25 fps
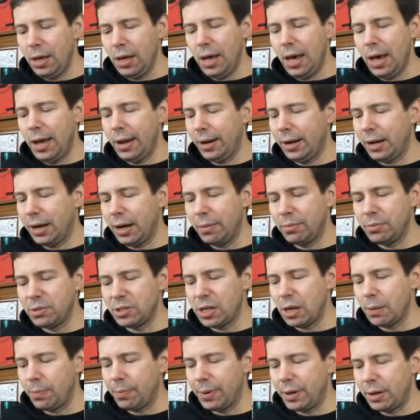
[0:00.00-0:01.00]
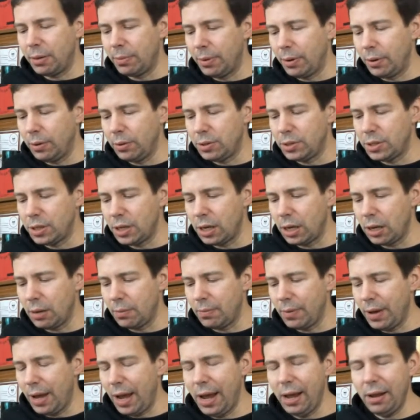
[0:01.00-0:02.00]
and it comes up at about
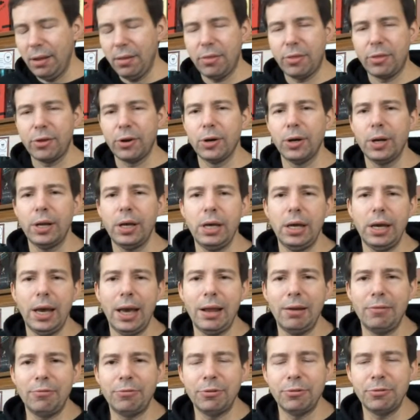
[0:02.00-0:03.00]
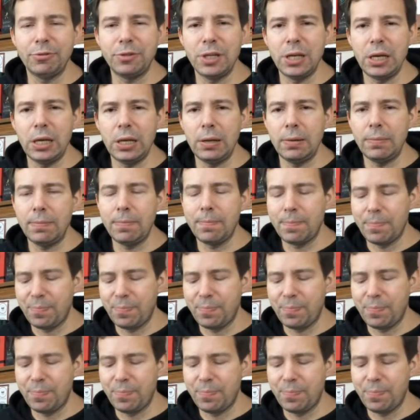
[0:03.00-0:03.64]
8:15.